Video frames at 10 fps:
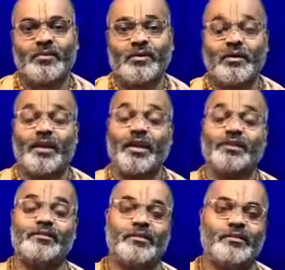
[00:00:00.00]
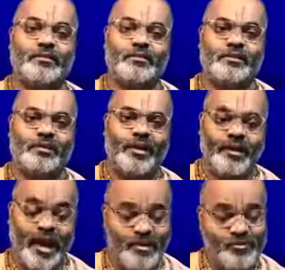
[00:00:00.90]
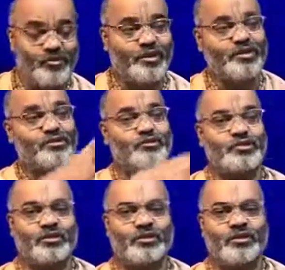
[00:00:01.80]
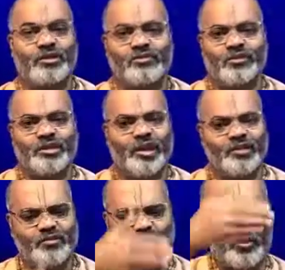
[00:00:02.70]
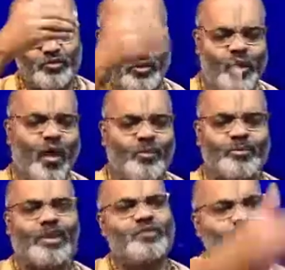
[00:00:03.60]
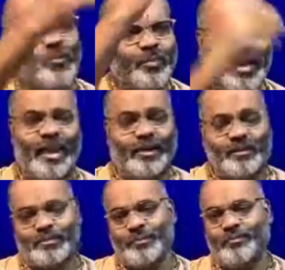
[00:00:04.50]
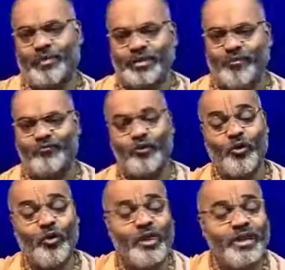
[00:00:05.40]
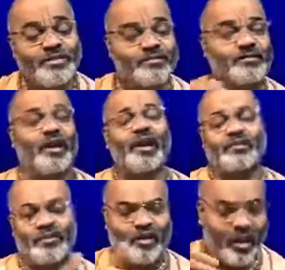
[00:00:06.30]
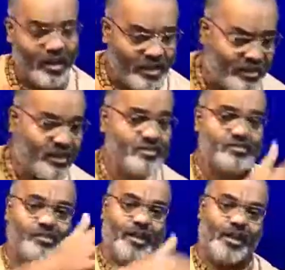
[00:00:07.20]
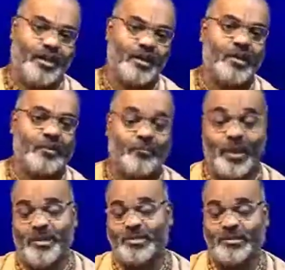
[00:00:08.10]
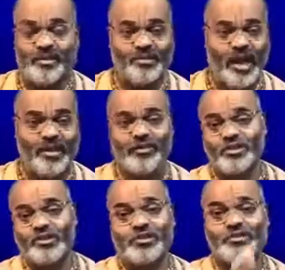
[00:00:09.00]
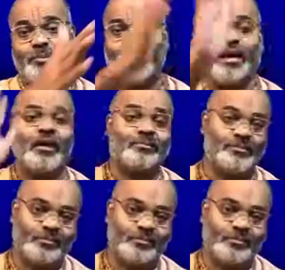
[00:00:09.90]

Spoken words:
Like that. It has to reach the ocean. So there is no stop, there is no break. The flow is there, the current is there. Maybe some diversions may come.